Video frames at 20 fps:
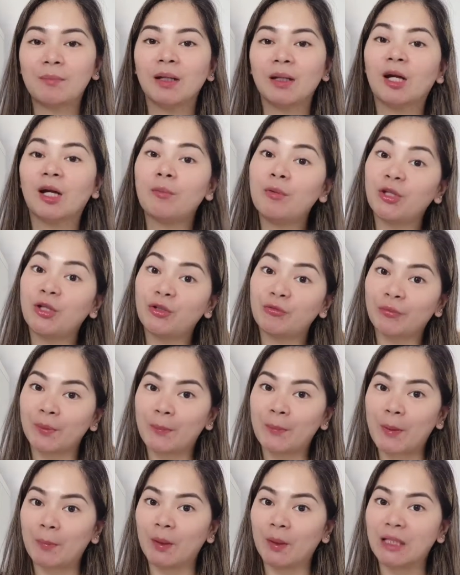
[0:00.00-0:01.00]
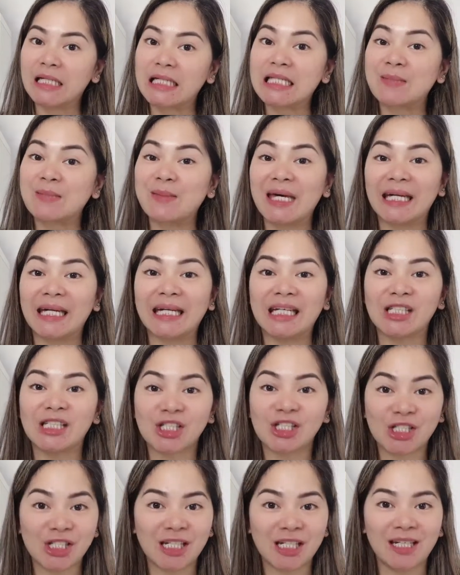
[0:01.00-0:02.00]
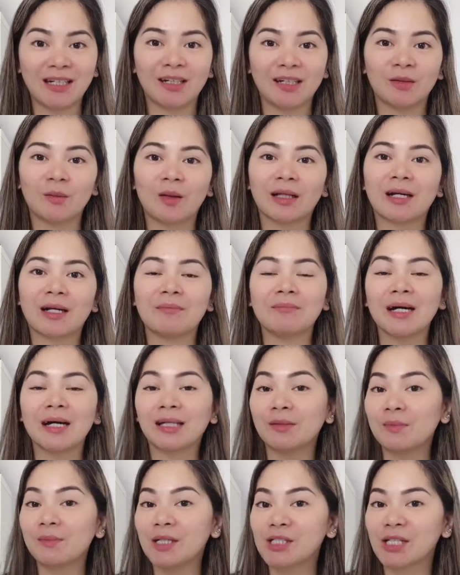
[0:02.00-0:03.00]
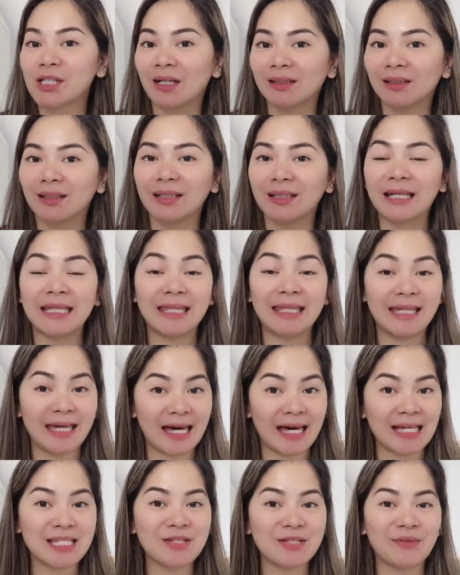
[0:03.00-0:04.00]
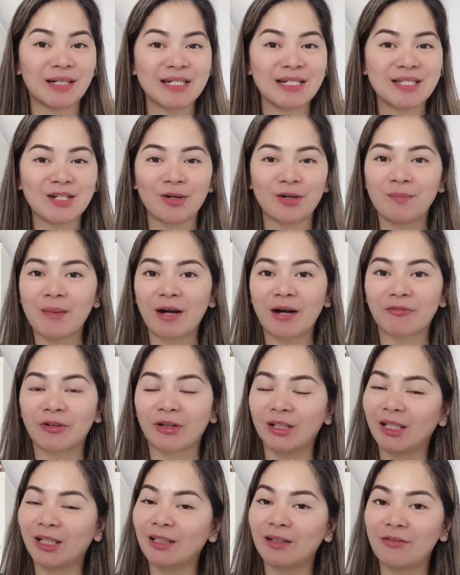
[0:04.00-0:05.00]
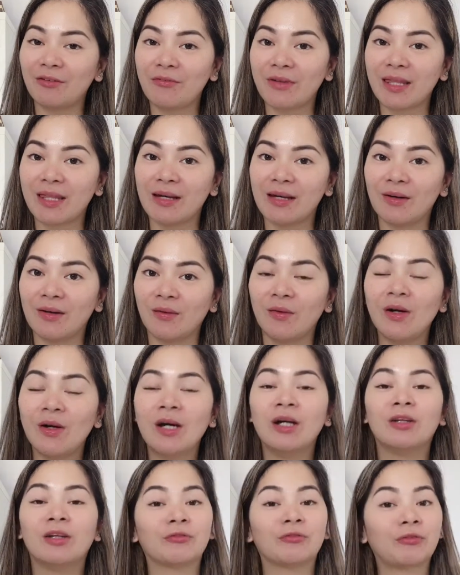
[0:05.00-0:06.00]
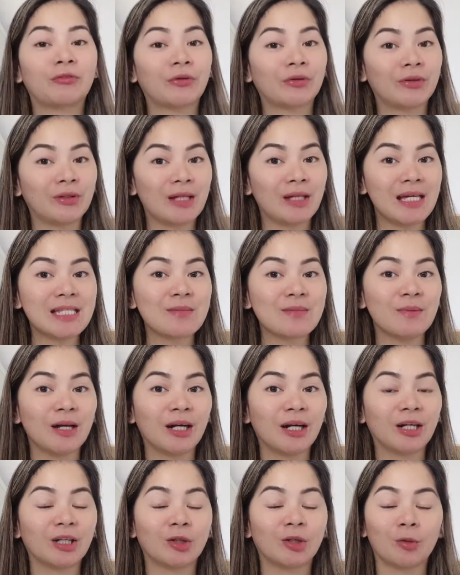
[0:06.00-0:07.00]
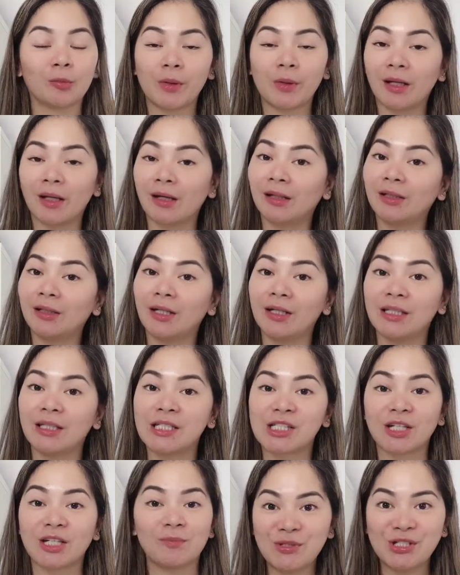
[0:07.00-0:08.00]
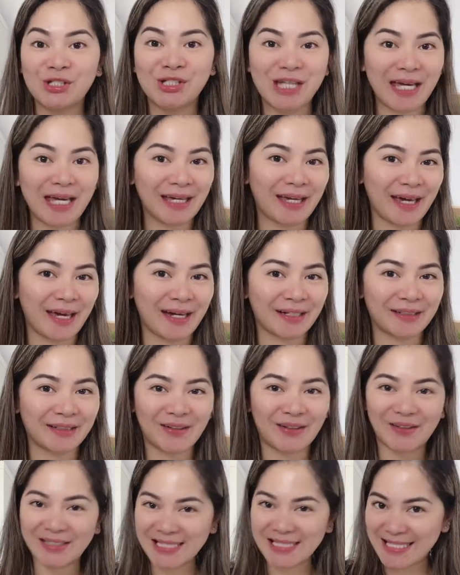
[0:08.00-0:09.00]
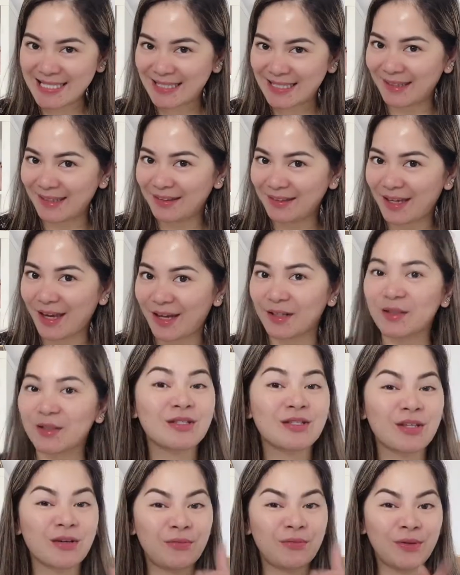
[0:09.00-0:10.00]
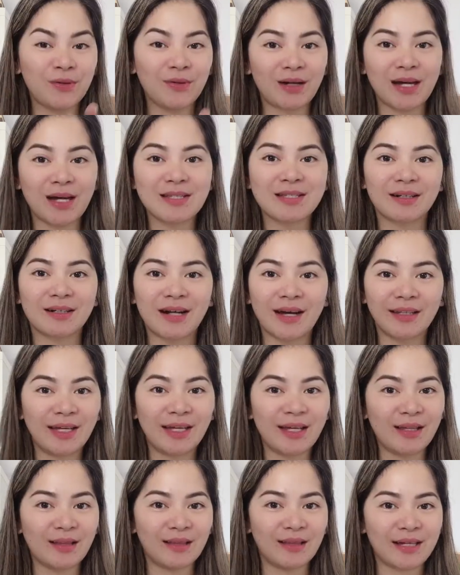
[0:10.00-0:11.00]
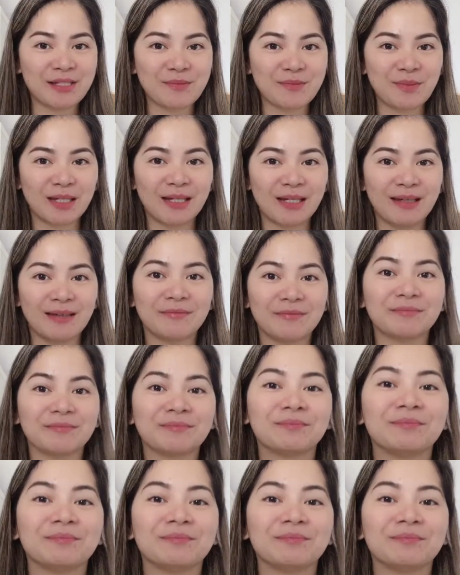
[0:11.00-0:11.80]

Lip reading: Baler, beautiful people, it's me again, Shing, and welcome back to my channel. And yes, we are so back for another video. And for today's vlog, it will be another edition of Shing Care or Skincare. So if you guys are ready, let's begin.